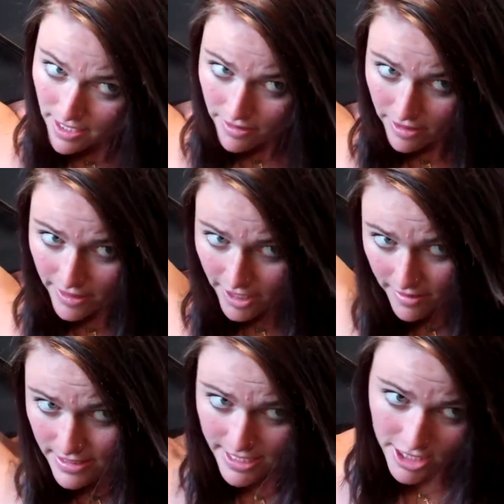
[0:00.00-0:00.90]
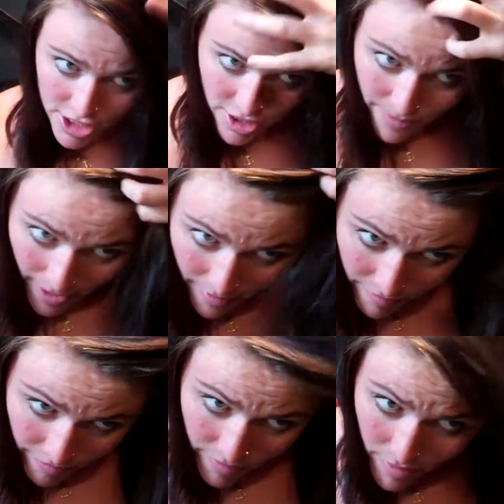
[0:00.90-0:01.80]
The thicker the section you
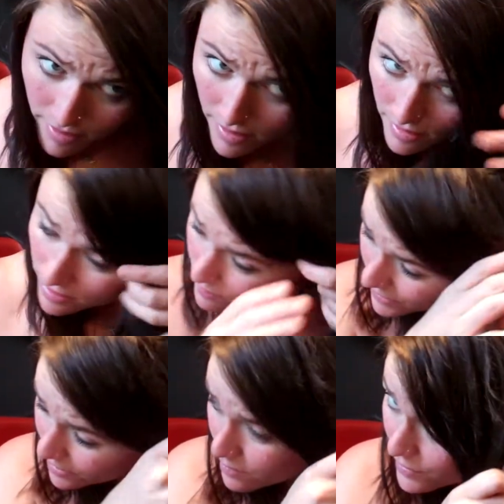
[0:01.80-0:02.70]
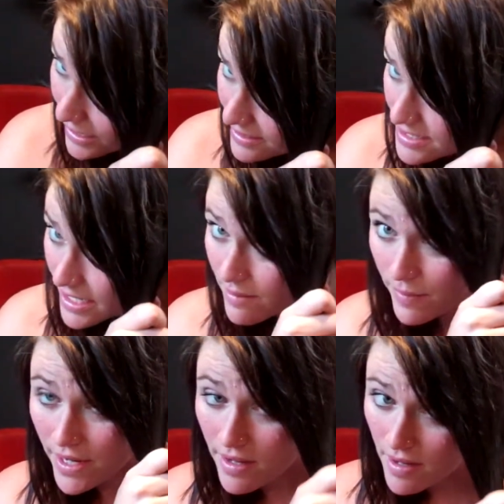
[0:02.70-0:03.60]
have, the bigger the braid is going to
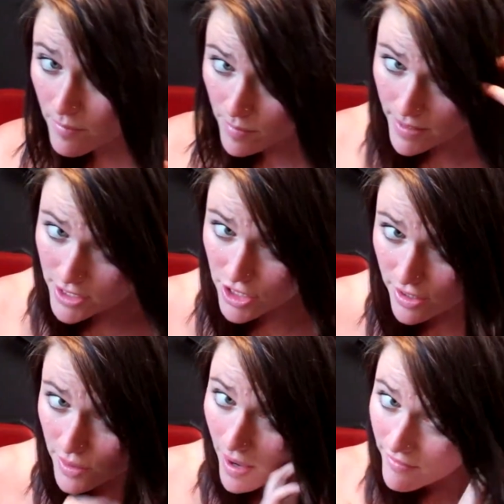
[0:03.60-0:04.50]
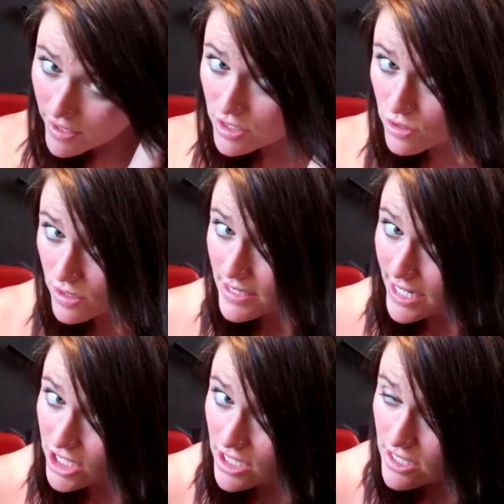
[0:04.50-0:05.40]
be. But make sure that you have a controlled
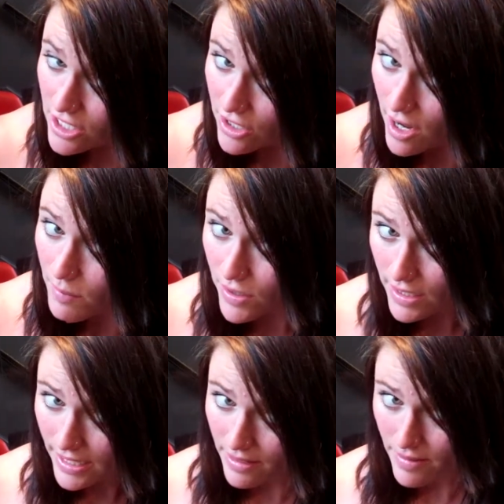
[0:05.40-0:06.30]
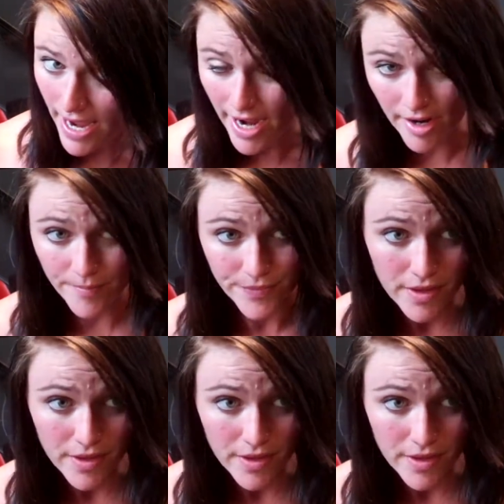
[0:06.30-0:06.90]
section so you're not pulling in hair.